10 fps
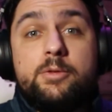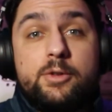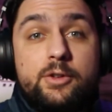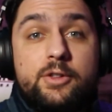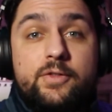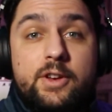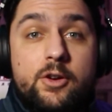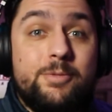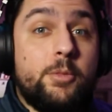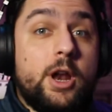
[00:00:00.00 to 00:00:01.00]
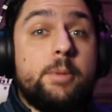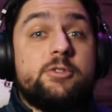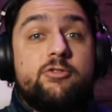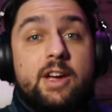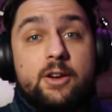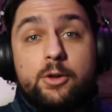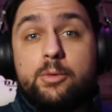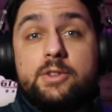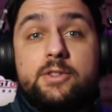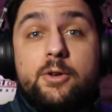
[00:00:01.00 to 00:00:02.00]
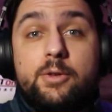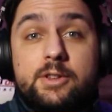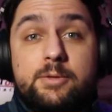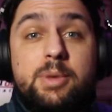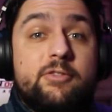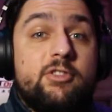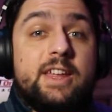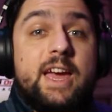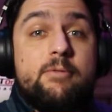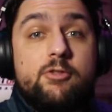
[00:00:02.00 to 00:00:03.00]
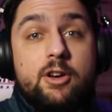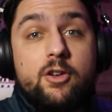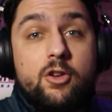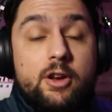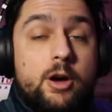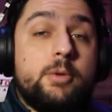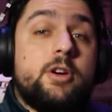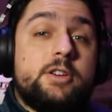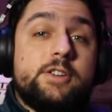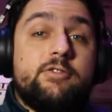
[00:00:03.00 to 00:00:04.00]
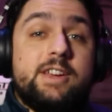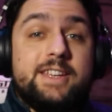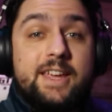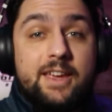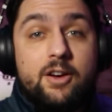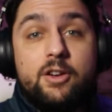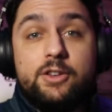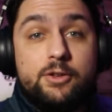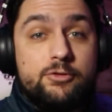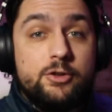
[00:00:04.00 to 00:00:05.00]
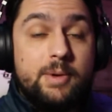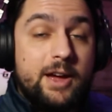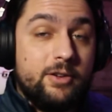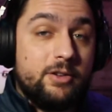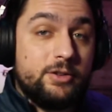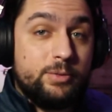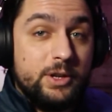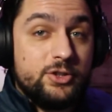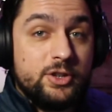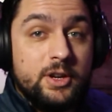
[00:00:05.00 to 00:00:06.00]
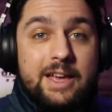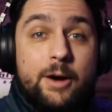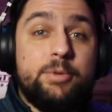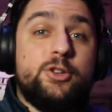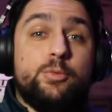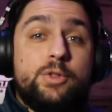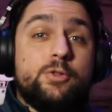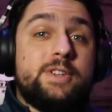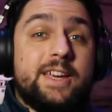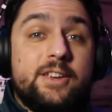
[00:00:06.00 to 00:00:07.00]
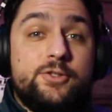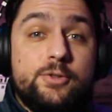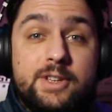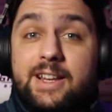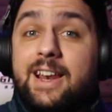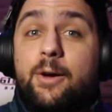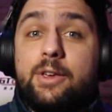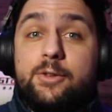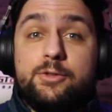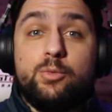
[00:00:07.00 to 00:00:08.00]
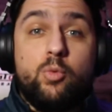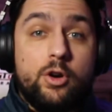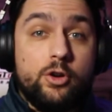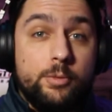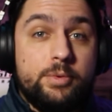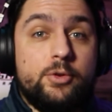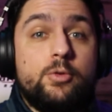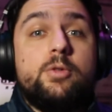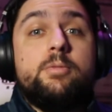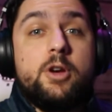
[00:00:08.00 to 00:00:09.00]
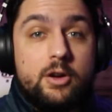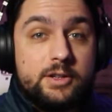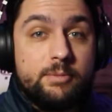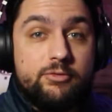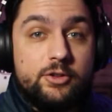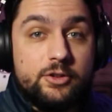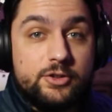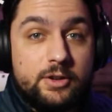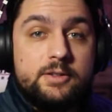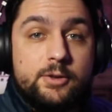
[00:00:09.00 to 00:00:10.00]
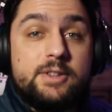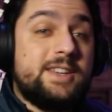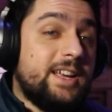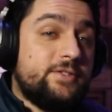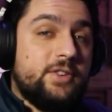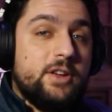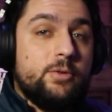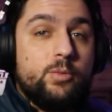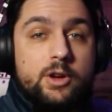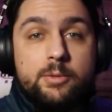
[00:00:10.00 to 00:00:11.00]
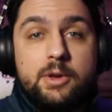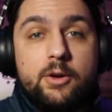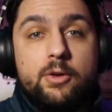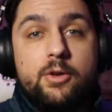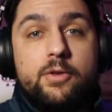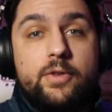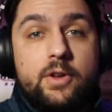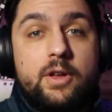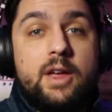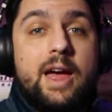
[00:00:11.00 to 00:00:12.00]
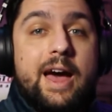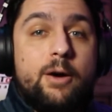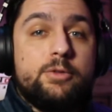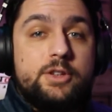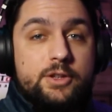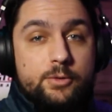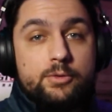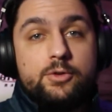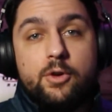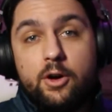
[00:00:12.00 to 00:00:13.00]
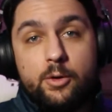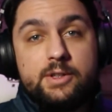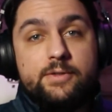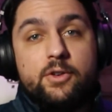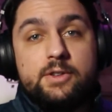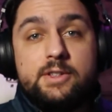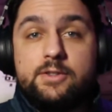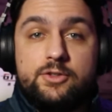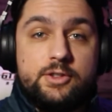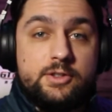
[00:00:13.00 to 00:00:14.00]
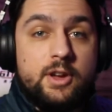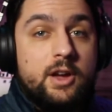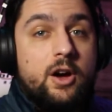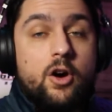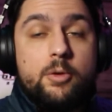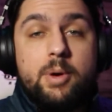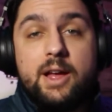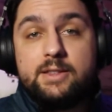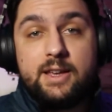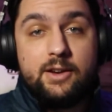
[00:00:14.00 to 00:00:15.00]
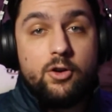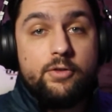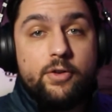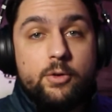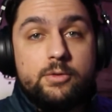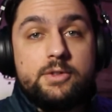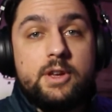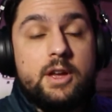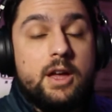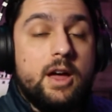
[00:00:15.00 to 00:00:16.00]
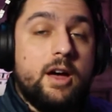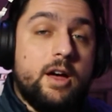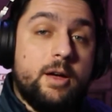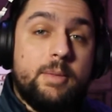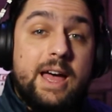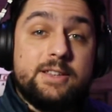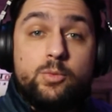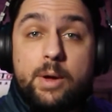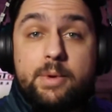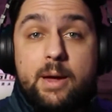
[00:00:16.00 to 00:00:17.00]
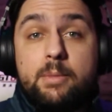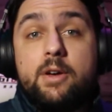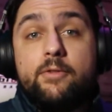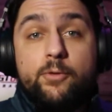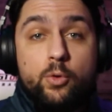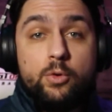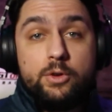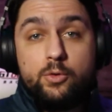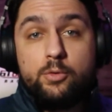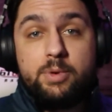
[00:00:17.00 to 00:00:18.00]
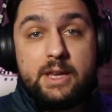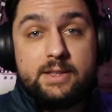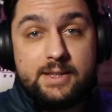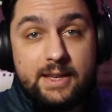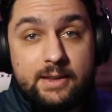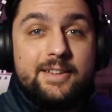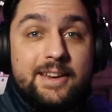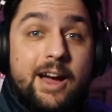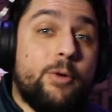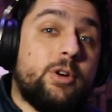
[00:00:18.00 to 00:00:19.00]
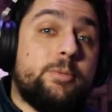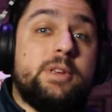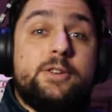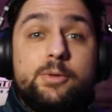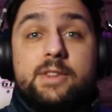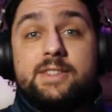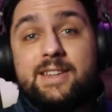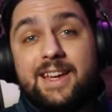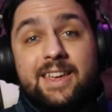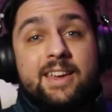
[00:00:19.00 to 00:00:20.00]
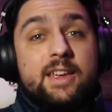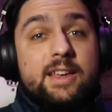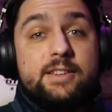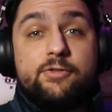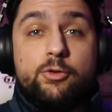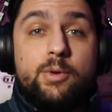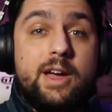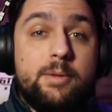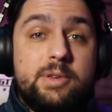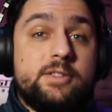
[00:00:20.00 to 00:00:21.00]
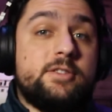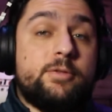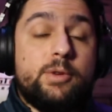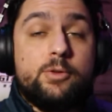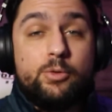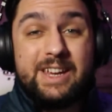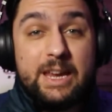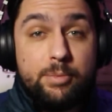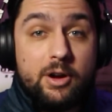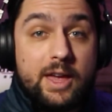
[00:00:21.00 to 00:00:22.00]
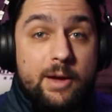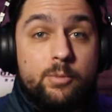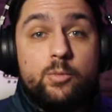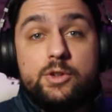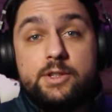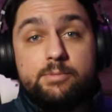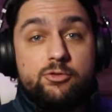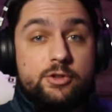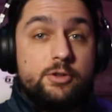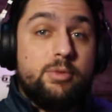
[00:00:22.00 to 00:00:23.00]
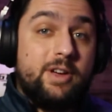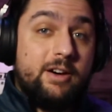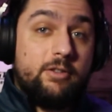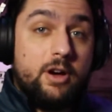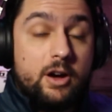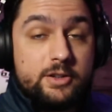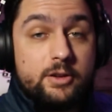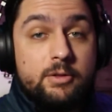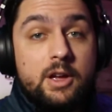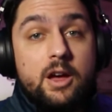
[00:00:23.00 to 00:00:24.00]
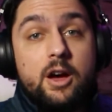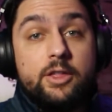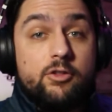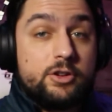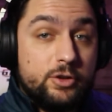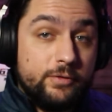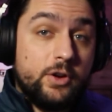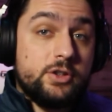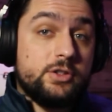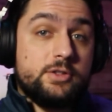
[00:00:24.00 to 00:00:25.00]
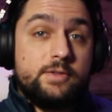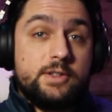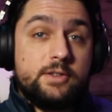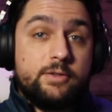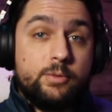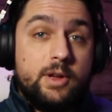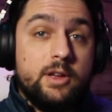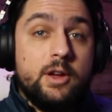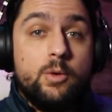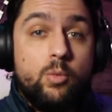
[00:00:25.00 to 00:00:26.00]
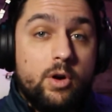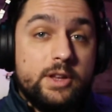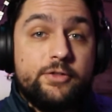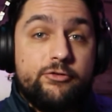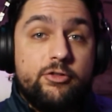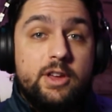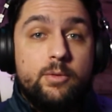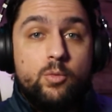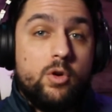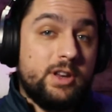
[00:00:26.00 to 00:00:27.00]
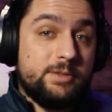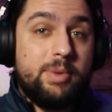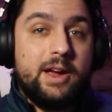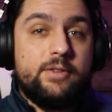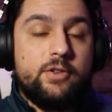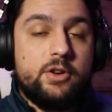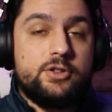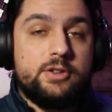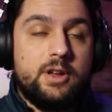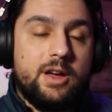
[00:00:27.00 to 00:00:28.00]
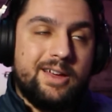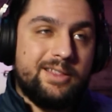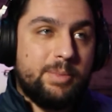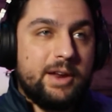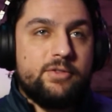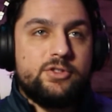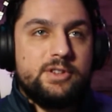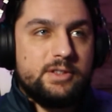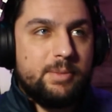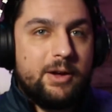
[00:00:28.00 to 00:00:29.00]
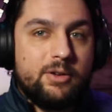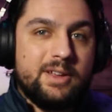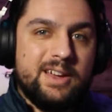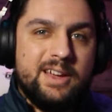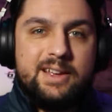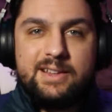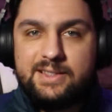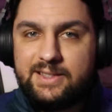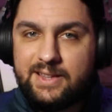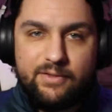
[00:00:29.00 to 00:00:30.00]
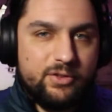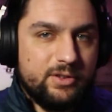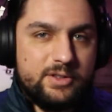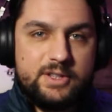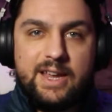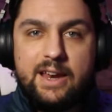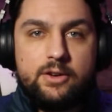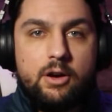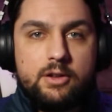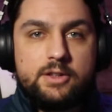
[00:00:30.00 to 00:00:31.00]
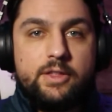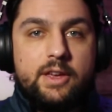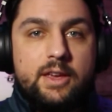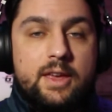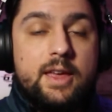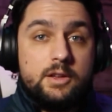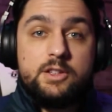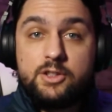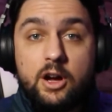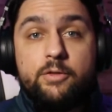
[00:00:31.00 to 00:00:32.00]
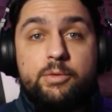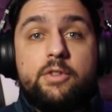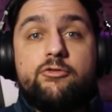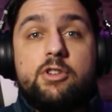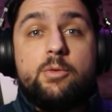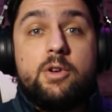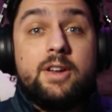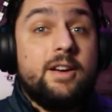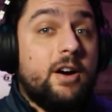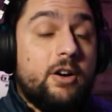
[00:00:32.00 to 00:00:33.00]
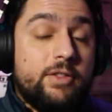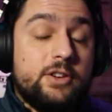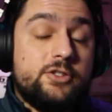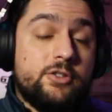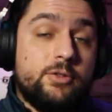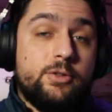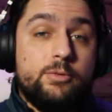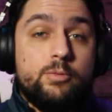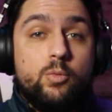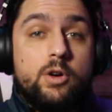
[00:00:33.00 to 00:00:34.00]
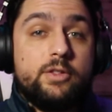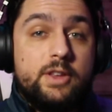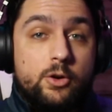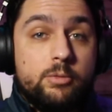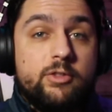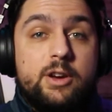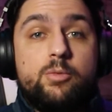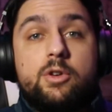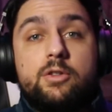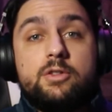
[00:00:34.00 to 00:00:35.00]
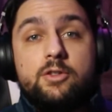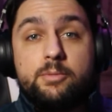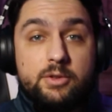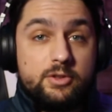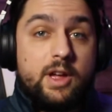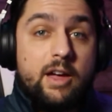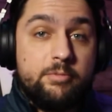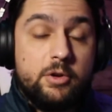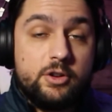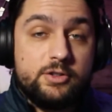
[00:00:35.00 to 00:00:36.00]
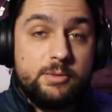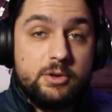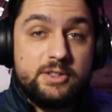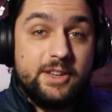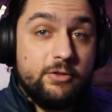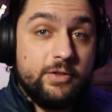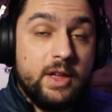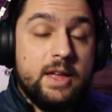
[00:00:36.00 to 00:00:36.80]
to another video. My name's Craig, otherwise known as the BigFriendlyGamer online. I'm a content creator here on YouTube and on Twitch, helping you with your tech issues and allowing you to one-up your content production. So in today's video, we're going to be going over how to use your iOS devices such as iPads and iPhones as a webcam for your PC. Now how we're going to be doing this today is through a piece of software called EpocCam, which is brought to you by Elgato. There are two versions of this software. One is free, one is a paid version. The paid version is about $7 to $10, I think. Start off with the free one. I'll then show you what the upgraded one looks like because I have purchased it myself.